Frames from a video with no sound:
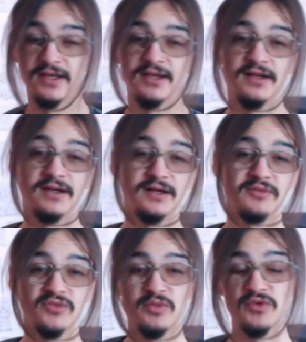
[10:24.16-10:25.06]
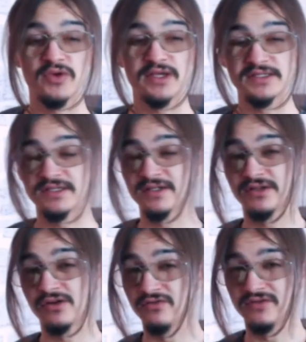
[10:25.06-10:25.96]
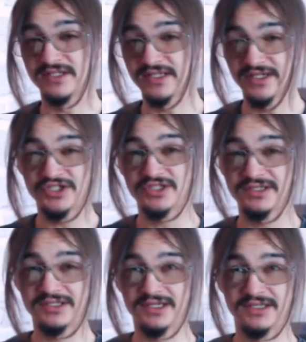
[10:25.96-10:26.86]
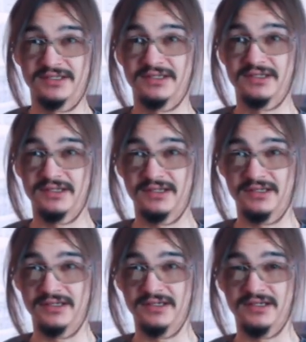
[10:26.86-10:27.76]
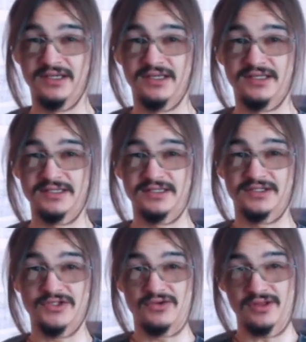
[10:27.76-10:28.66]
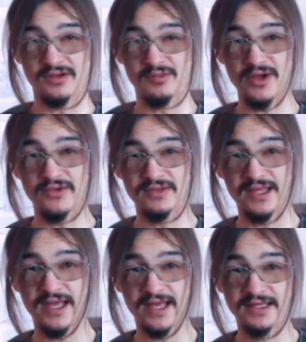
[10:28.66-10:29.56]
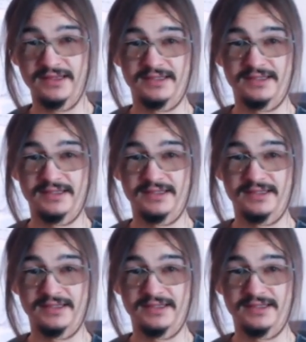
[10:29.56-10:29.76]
uh, maybe we can start a conversation and uh, I guess talk about that.